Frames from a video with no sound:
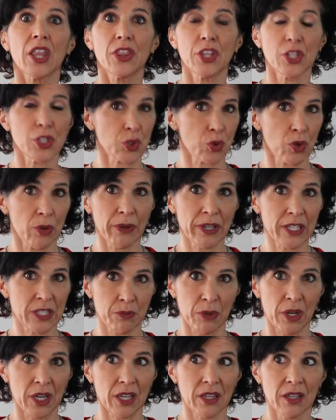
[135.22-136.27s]
the store
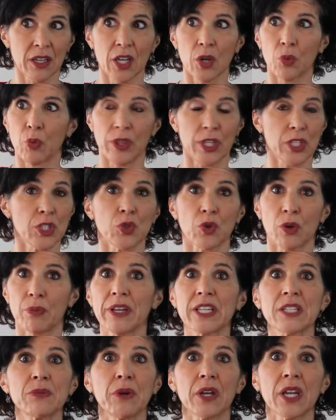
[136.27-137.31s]
makes money. When the store
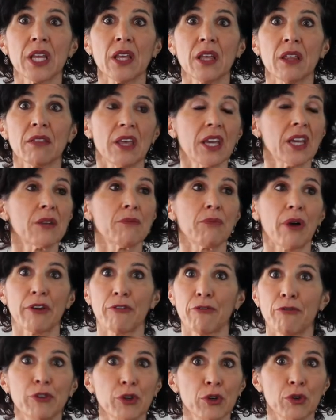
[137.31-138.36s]
makes money, they can buy
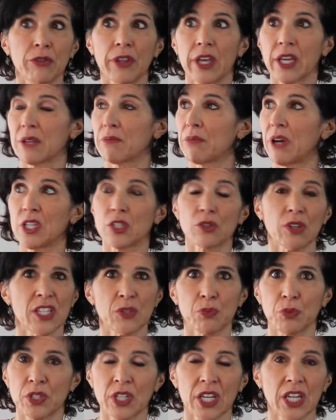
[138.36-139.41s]
food, they can buy
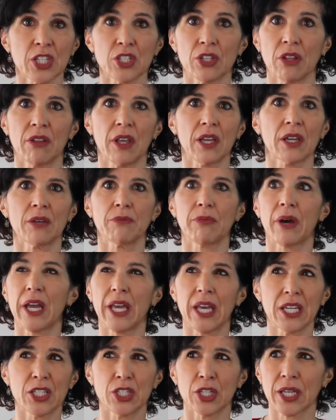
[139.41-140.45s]
transportation, they can
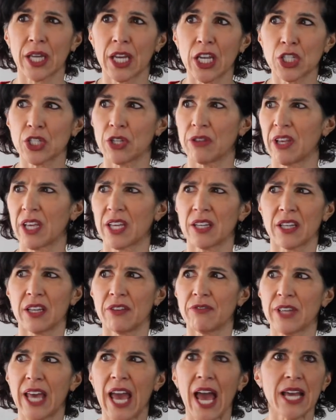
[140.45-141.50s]
buy education, they can
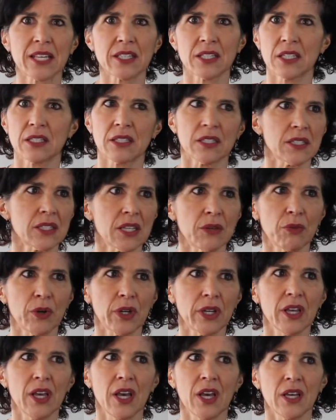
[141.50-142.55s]
give access to
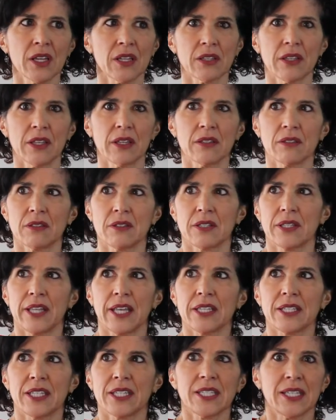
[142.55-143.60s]
someone
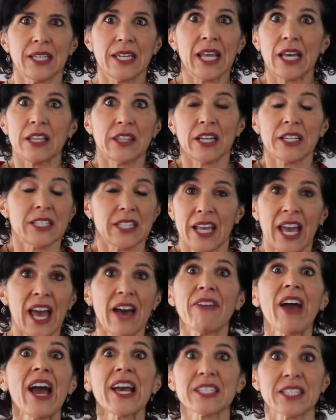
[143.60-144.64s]
that doesn't
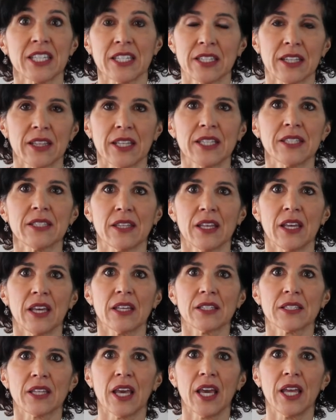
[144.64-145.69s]
have access to these
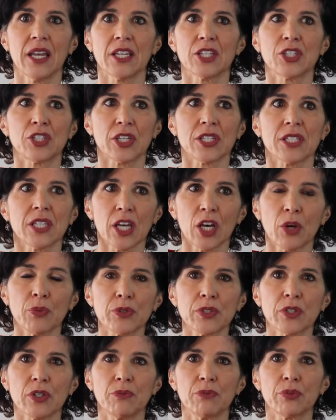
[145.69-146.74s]
things, and it just
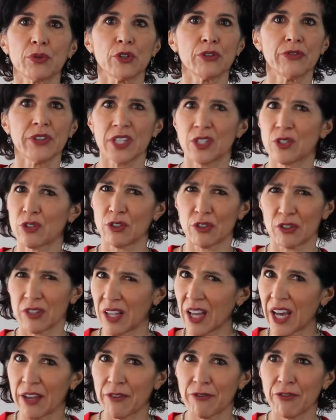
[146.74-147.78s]
helps to improve his or her
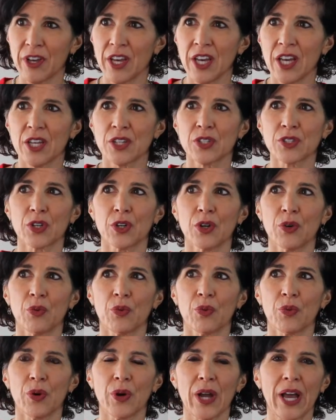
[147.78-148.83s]
life.
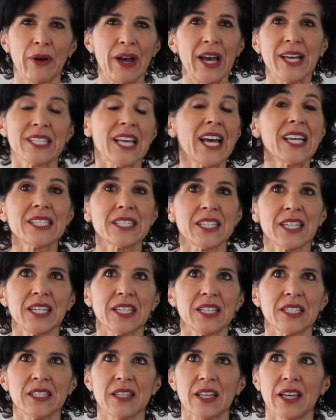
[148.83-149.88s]
So as I see
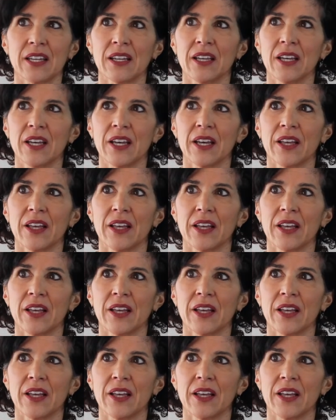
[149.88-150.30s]
it, is that